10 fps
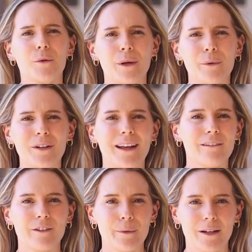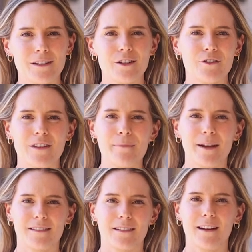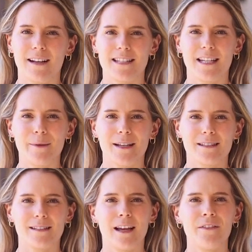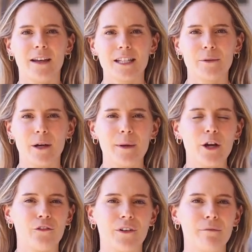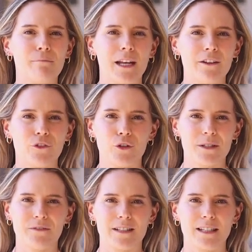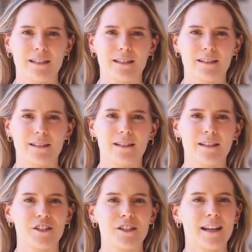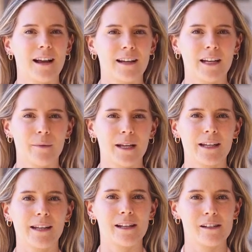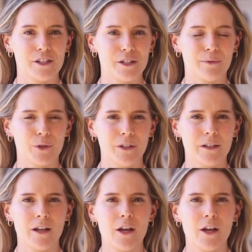We want everyone to do their best at ICMS, and that's why we offer many forms of assistance, such as academic and English support,